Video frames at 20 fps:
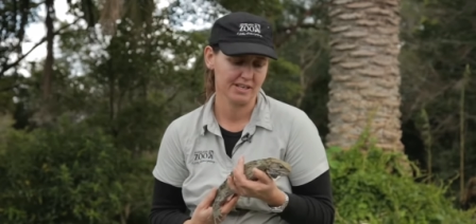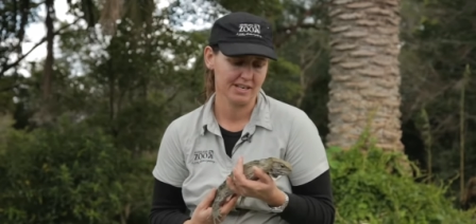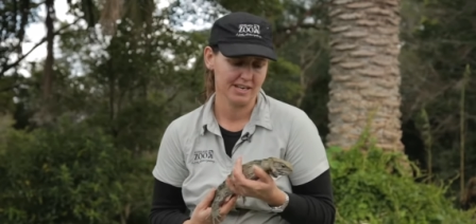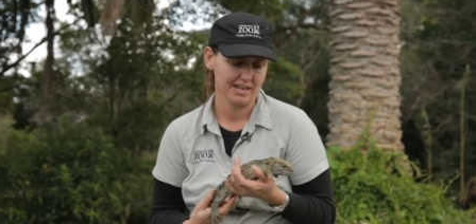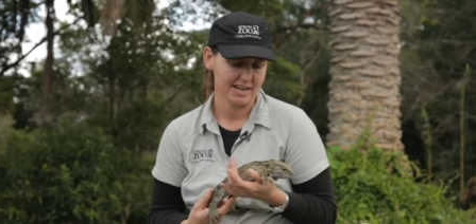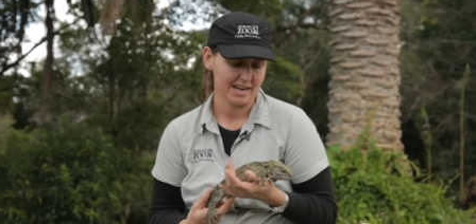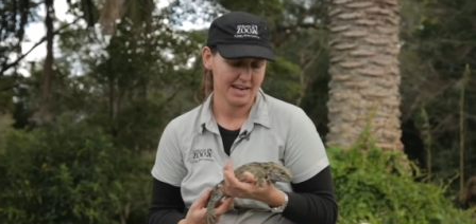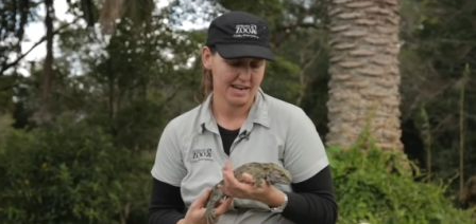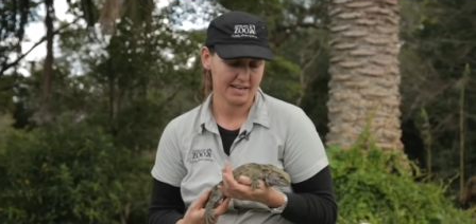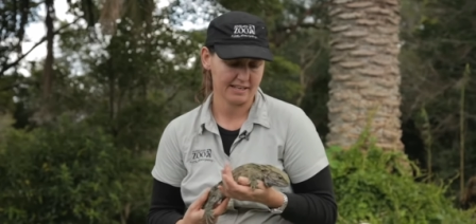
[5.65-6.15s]

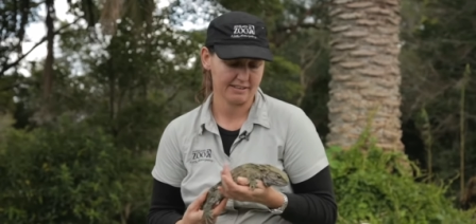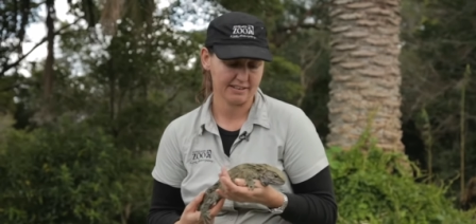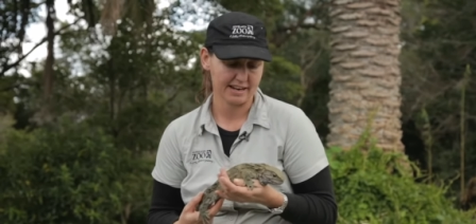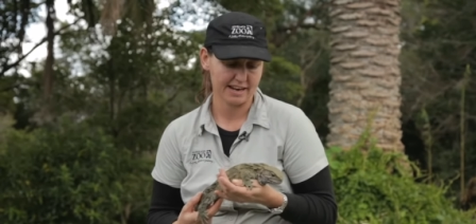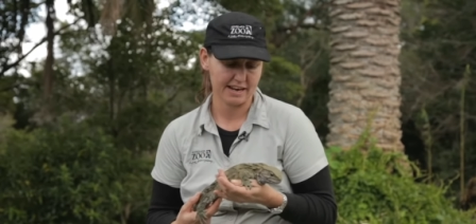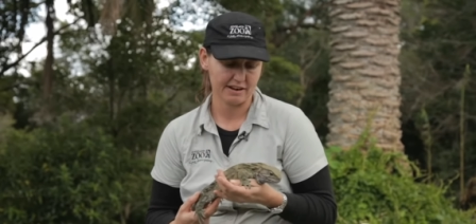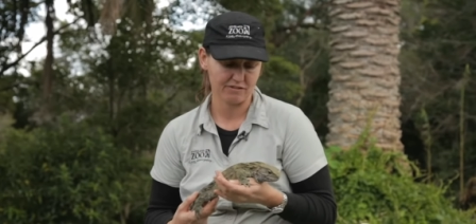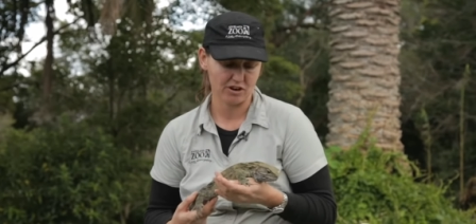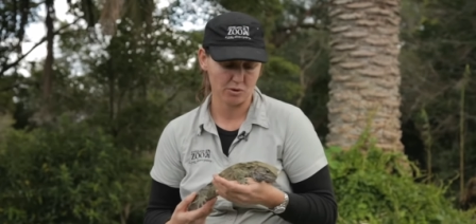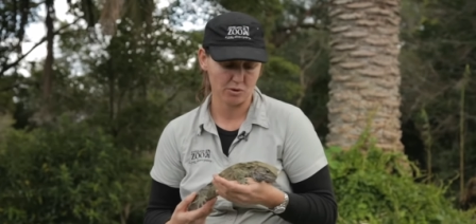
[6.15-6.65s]
And today I've
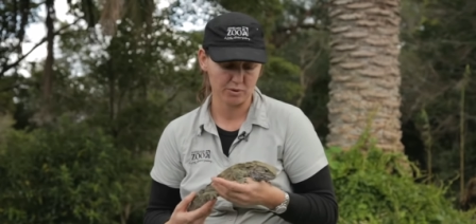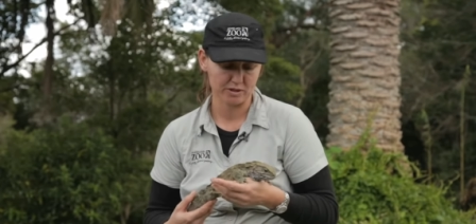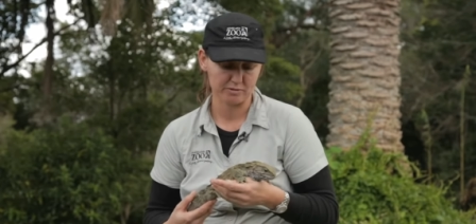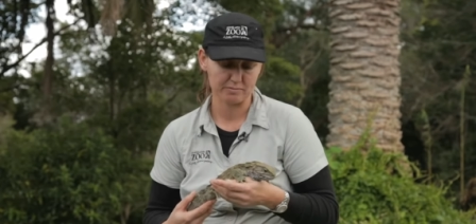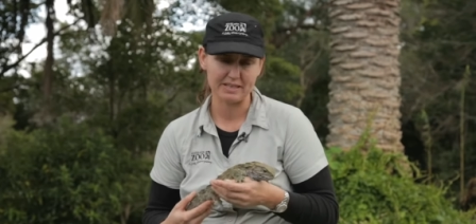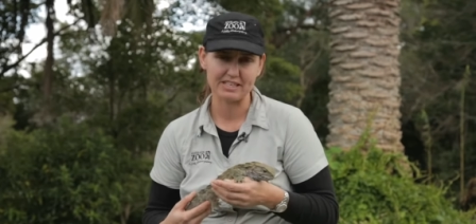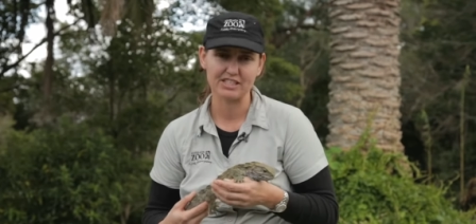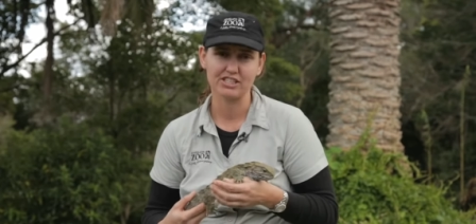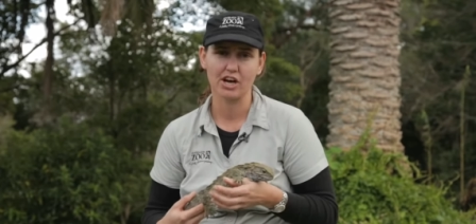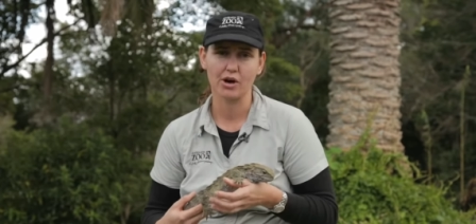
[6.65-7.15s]
got with me
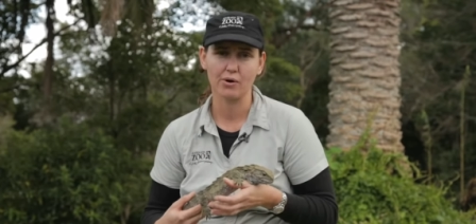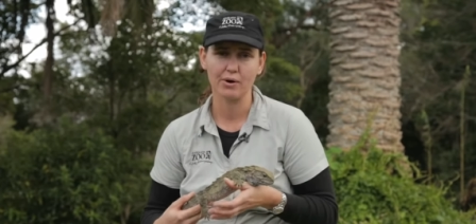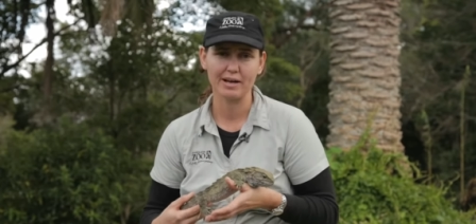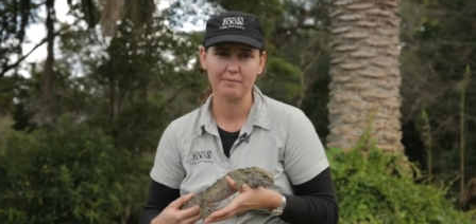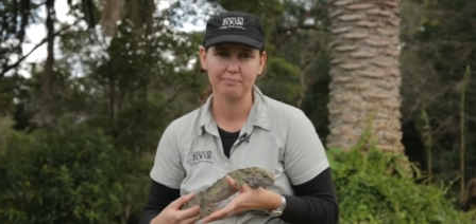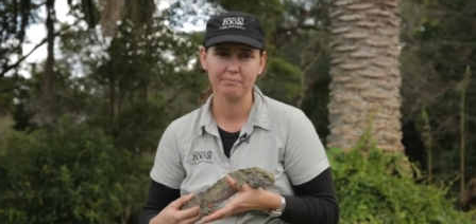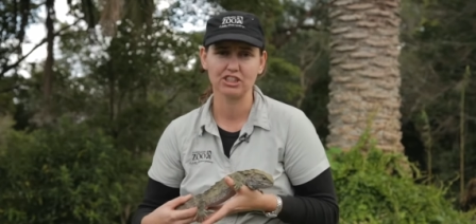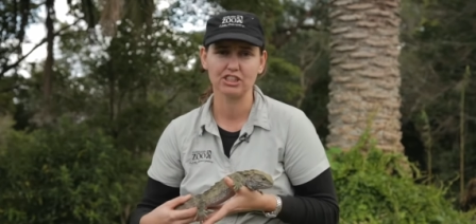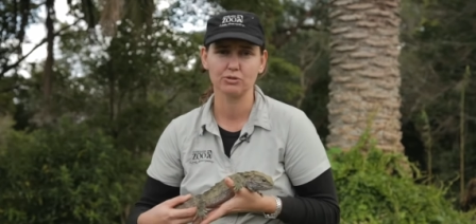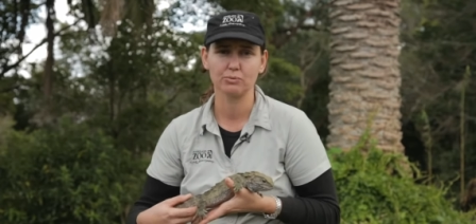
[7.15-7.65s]
Toa,
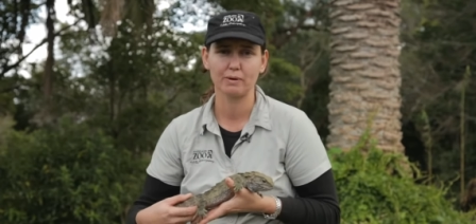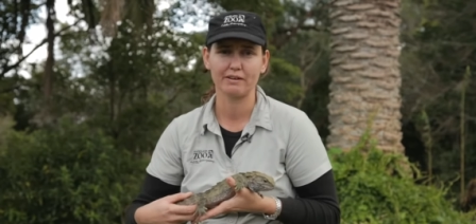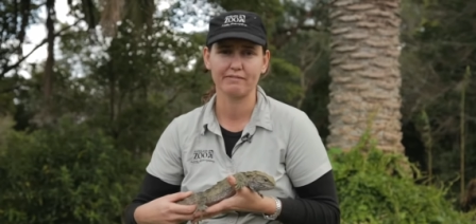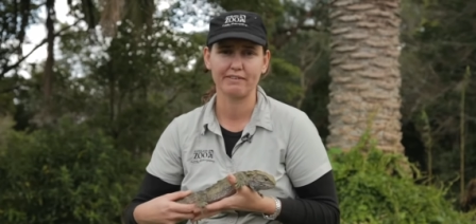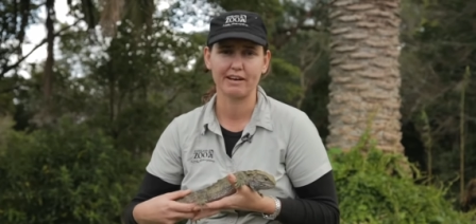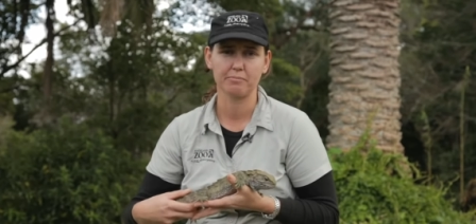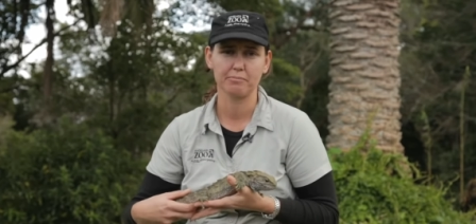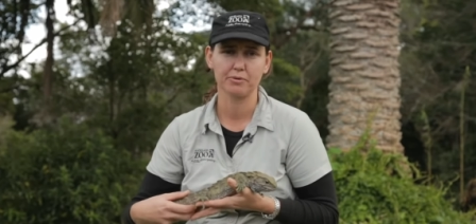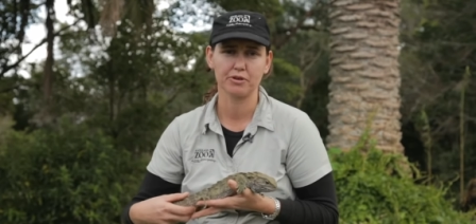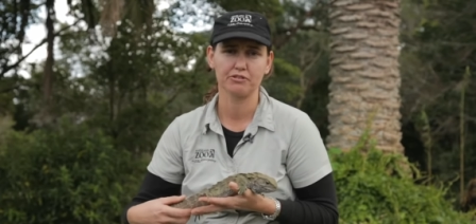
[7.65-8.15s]
and she's one of
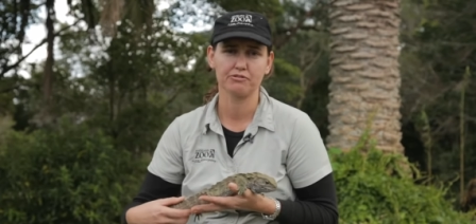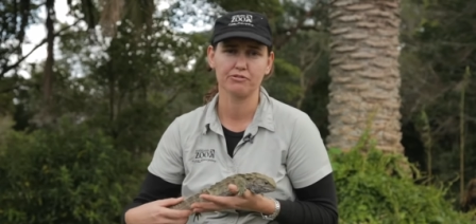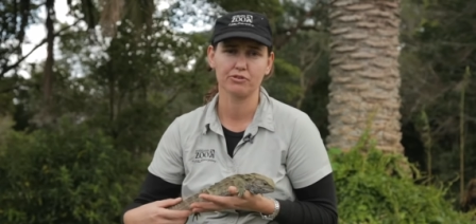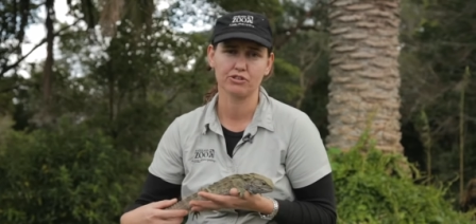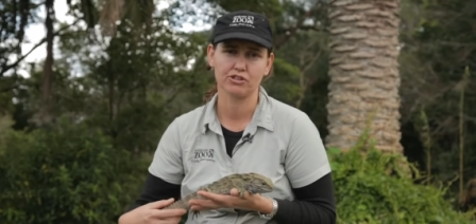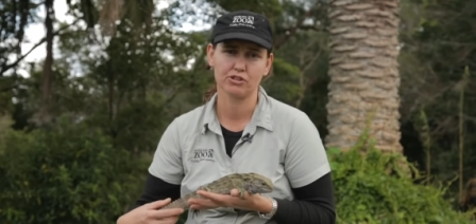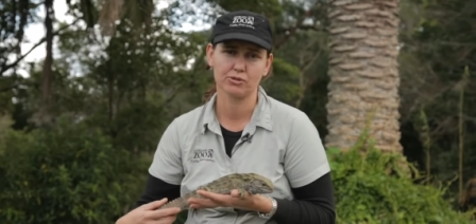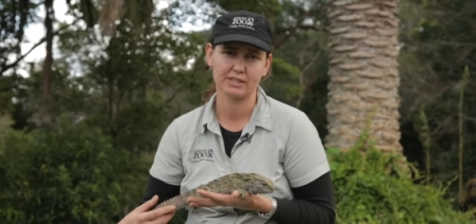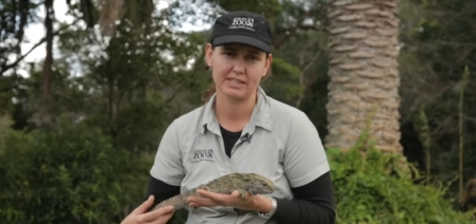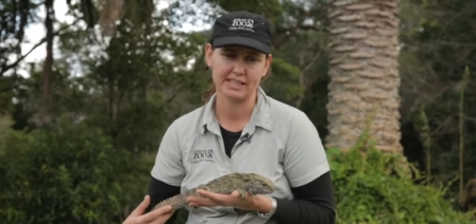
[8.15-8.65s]
our beautiful
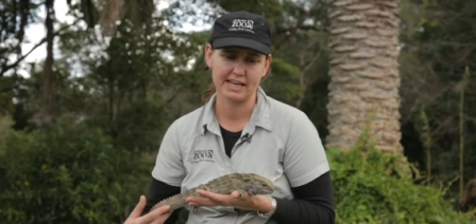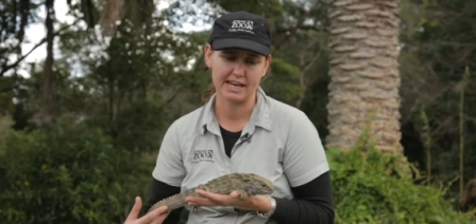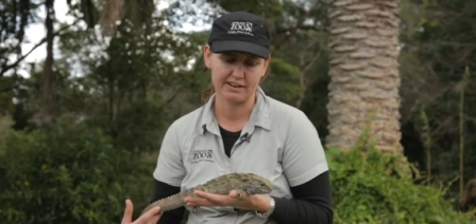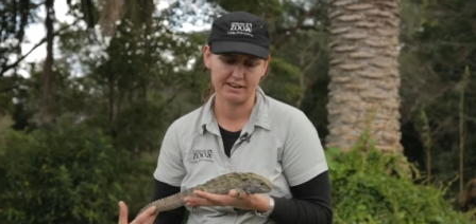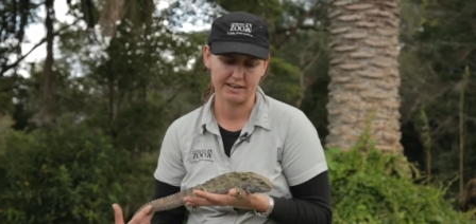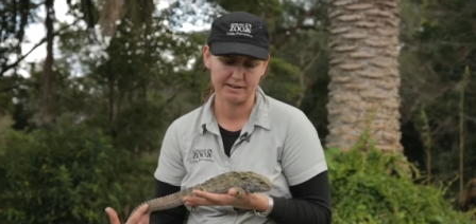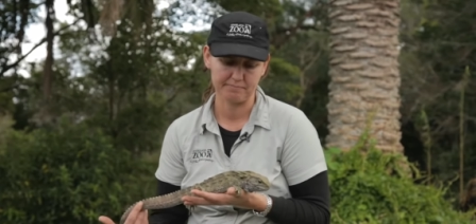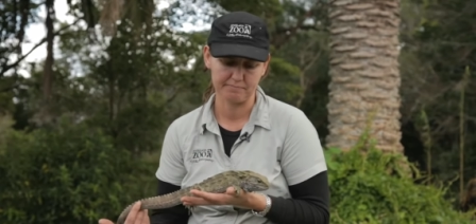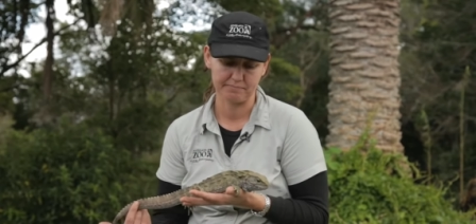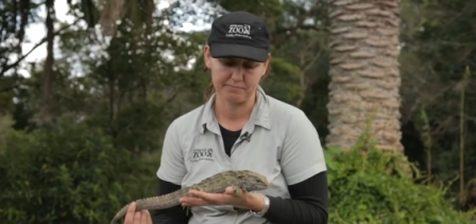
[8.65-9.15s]
tuatara.